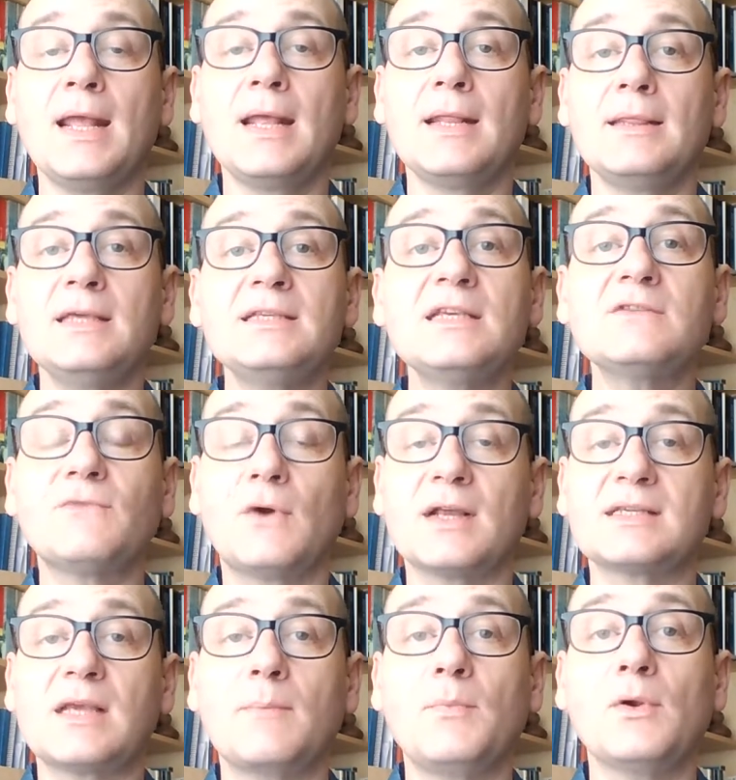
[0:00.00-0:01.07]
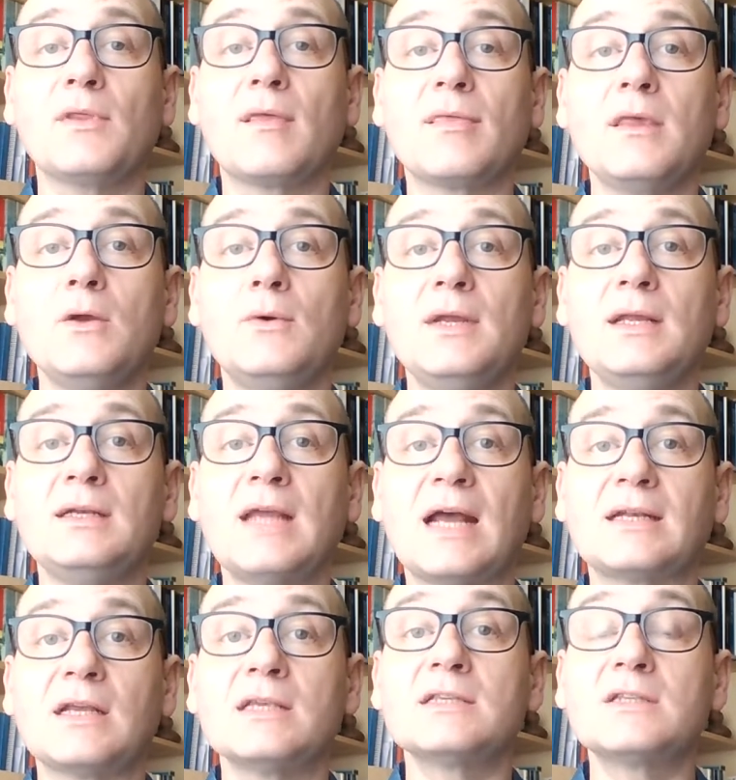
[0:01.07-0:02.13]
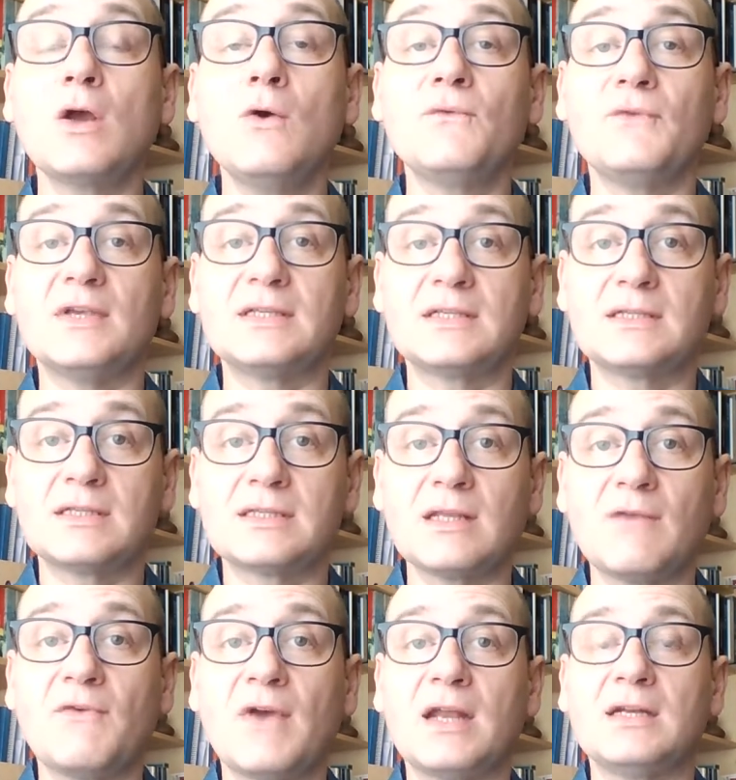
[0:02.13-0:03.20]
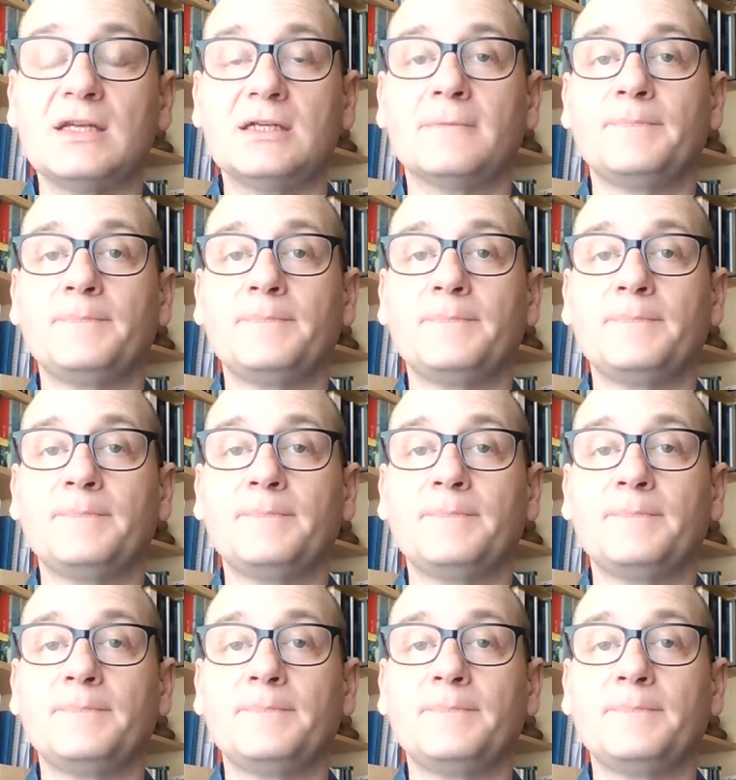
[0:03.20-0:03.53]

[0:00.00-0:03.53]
This is, for example, the theory that sophists defended.